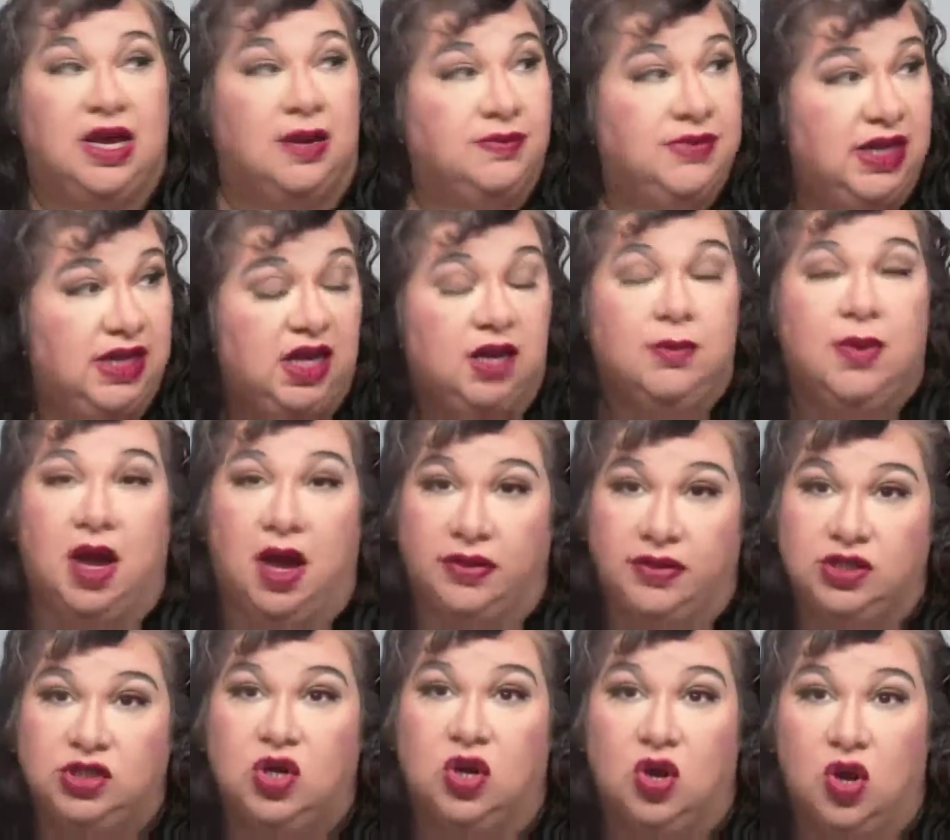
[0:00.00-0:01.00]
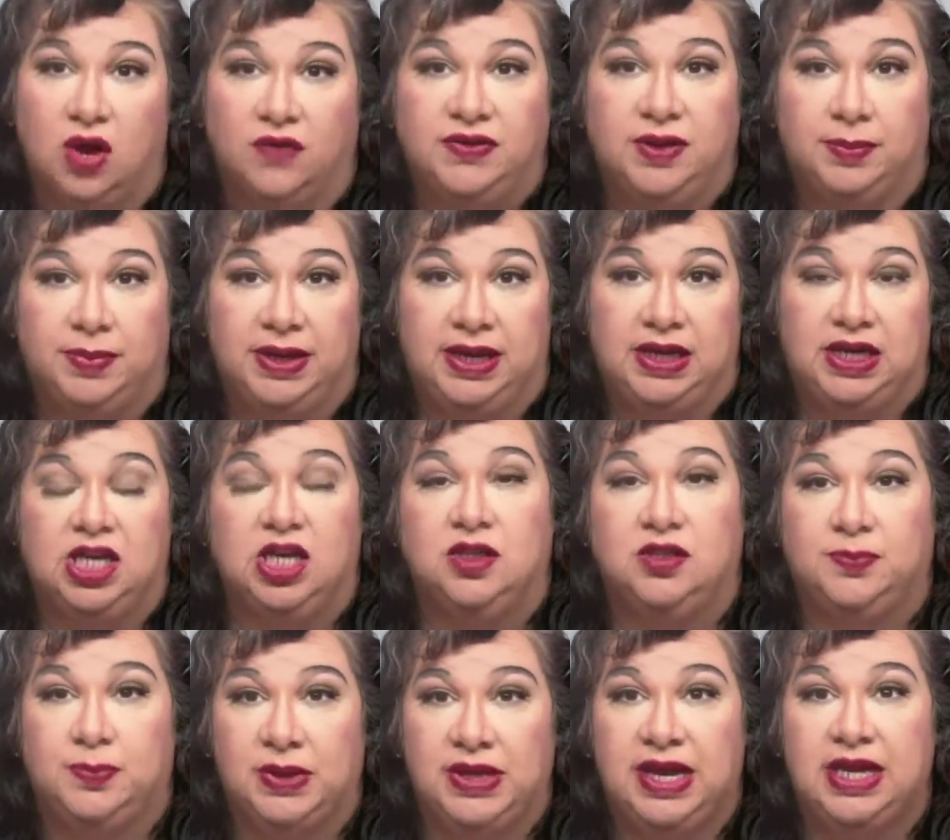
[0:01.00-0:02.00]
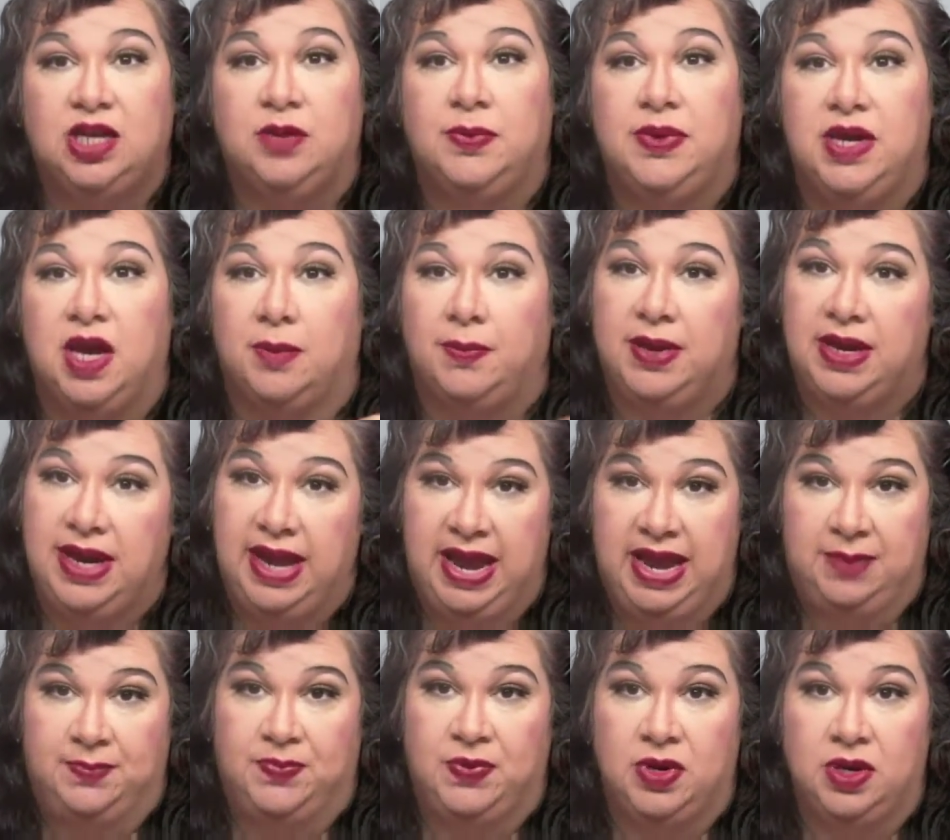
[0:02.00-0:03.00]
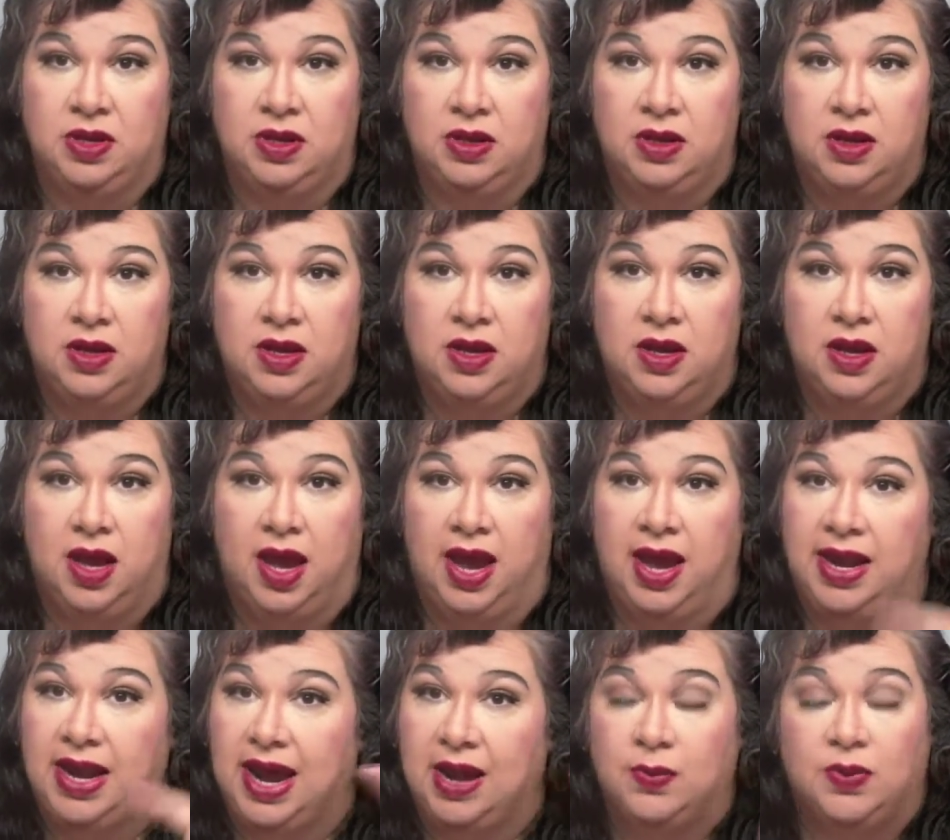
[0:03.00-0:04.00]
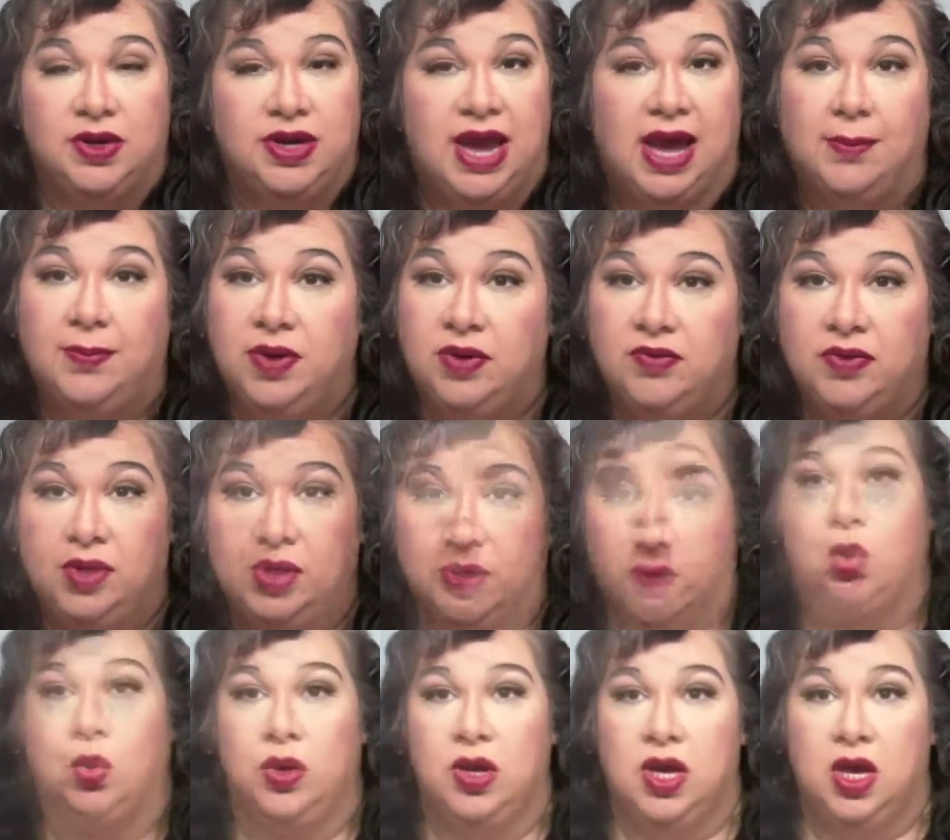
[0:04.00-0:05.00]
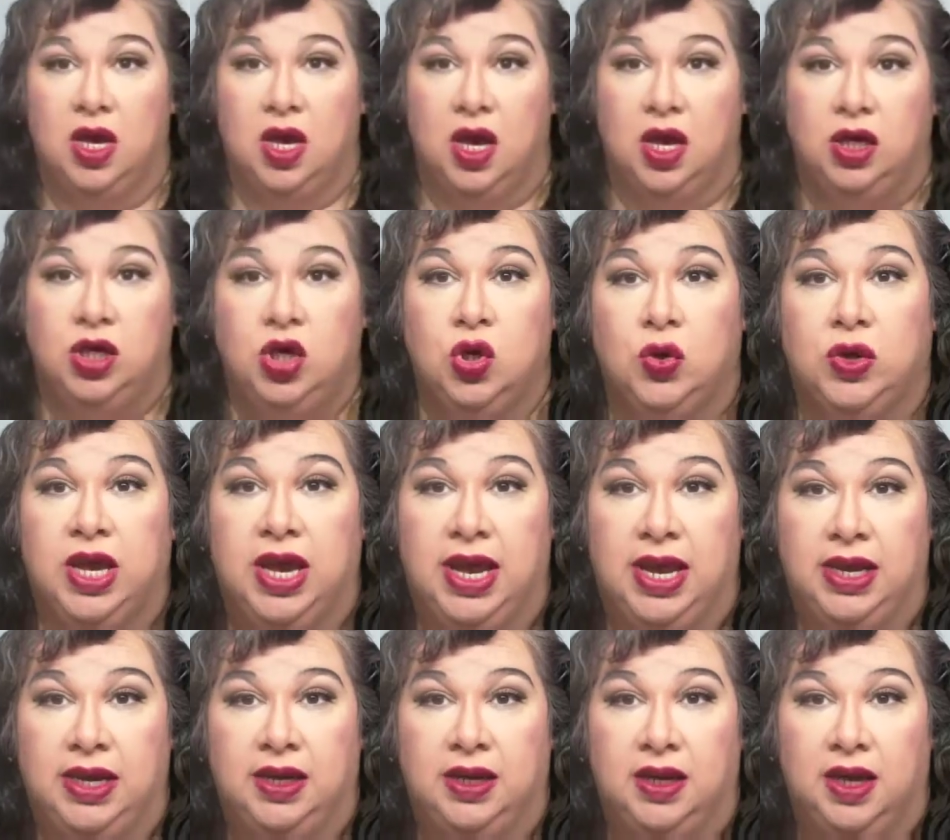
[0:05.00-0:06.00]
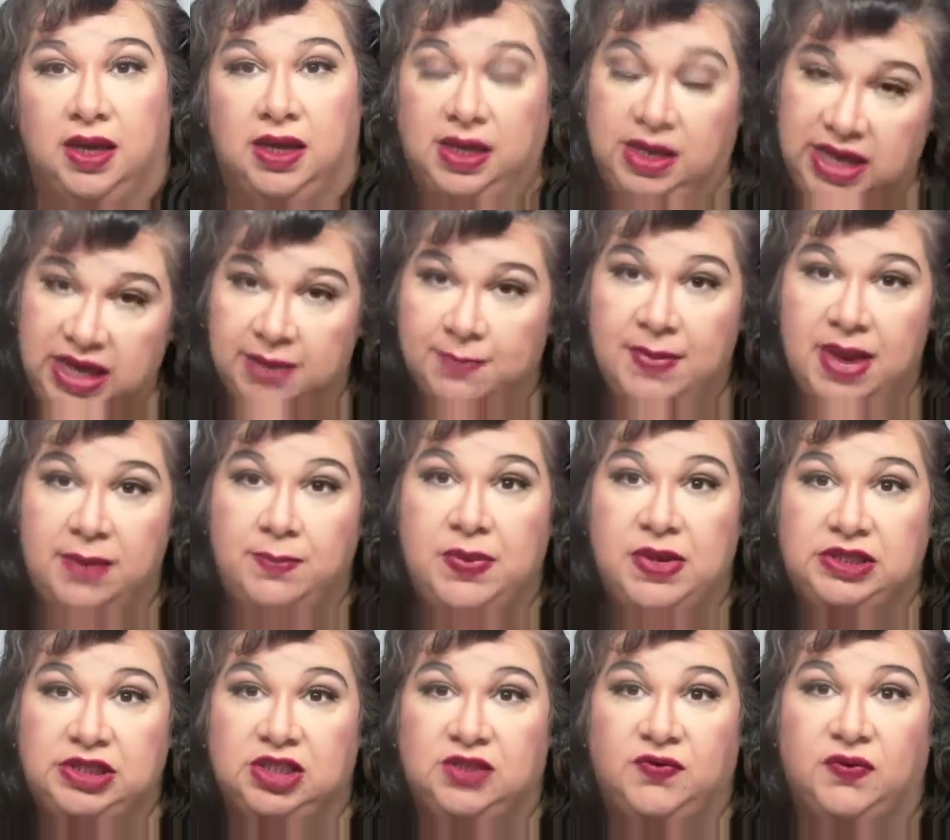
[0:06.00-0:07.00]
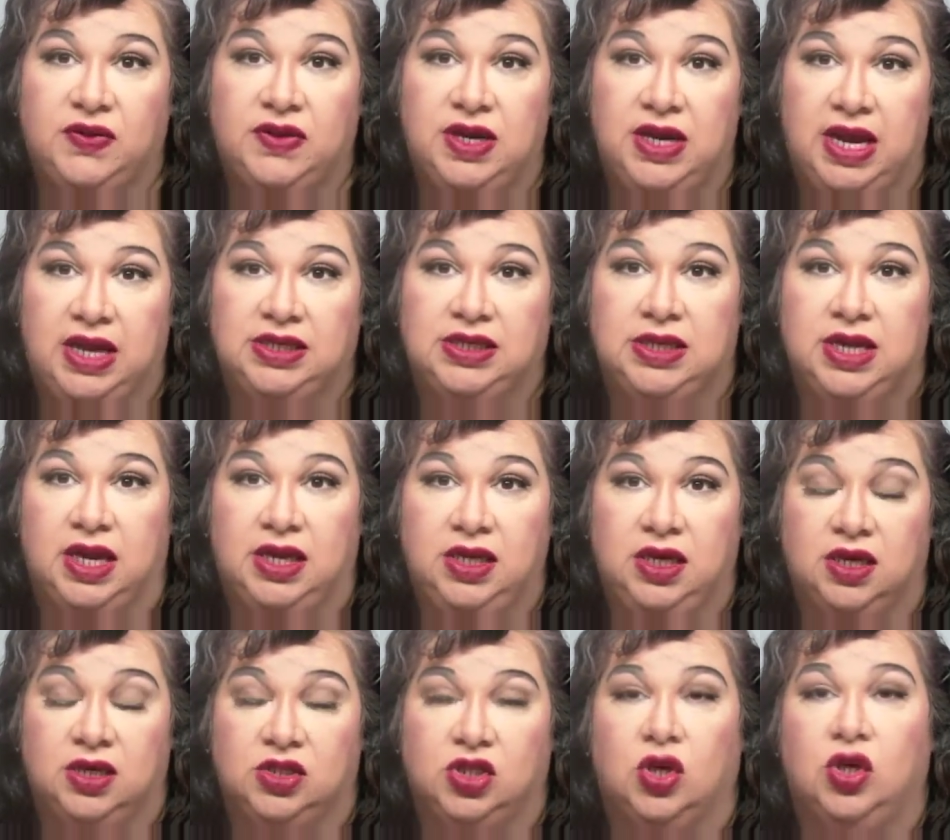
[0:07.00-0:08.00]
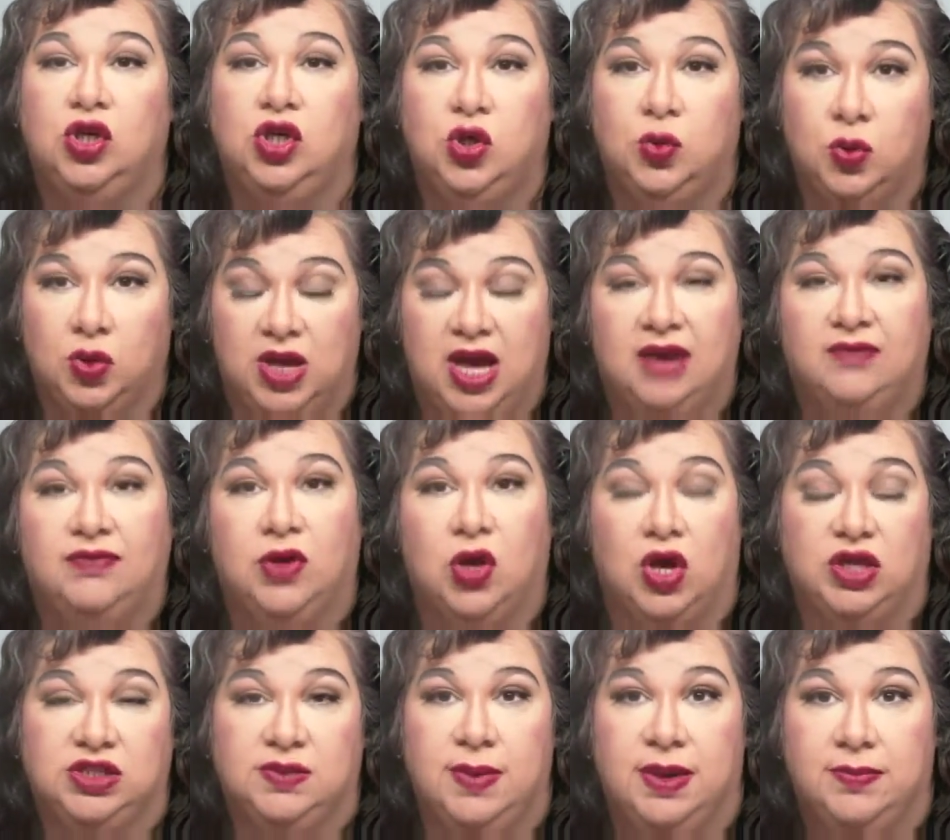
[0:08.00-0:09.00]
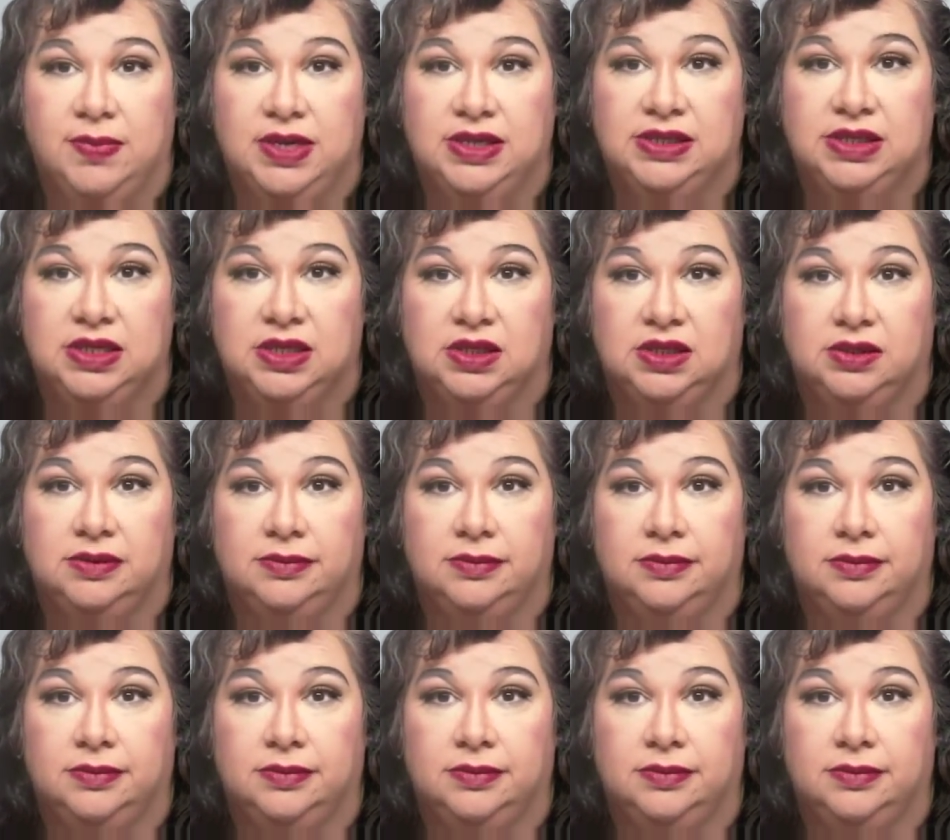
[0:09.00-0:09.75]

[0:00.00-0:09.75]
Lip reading: I'm taking my other dog off the plan. His plan will be up in April, and I will not be renewed. So you can keep my business for the next 9 years, or you will have lost my business.